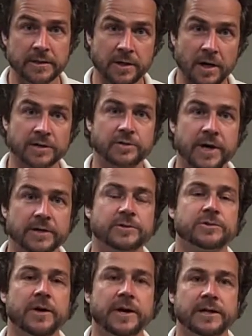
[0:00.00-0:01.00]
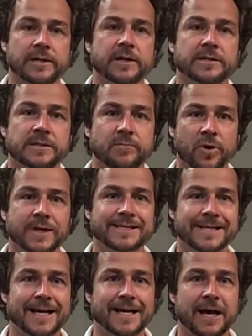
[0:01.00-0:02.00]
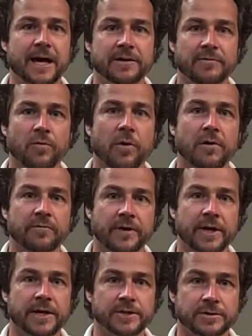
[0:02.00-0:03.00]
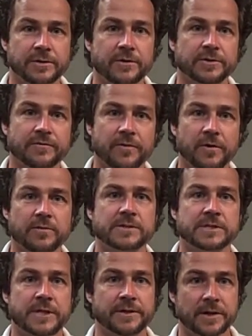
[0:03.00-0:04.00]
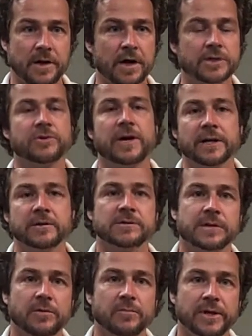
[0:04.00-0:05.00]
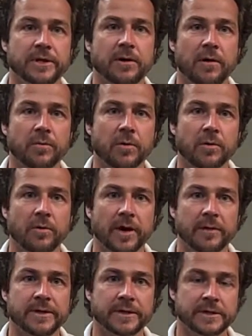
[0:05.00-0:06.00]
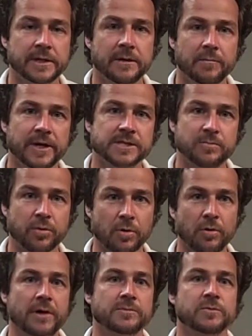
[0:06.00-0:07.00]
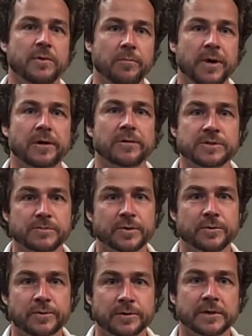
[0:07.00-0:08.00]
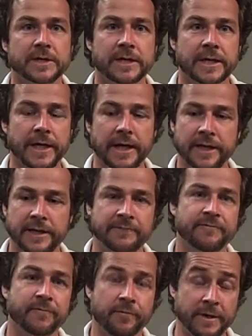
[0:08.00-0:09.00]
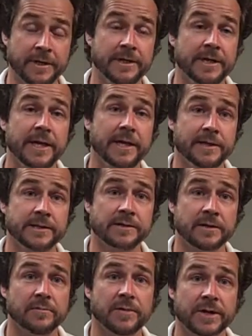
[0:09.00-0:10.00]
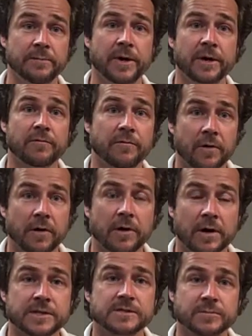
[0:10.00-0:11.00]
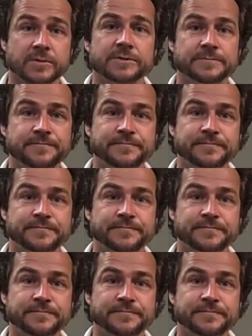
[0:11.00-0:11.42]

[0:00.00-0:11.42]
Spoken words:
Contractor training does. It brings that kind of qualification to those folks and the contractors that will be in our program, and makes the programs run better, smoother, and it, in the end, is going to be better for our customers.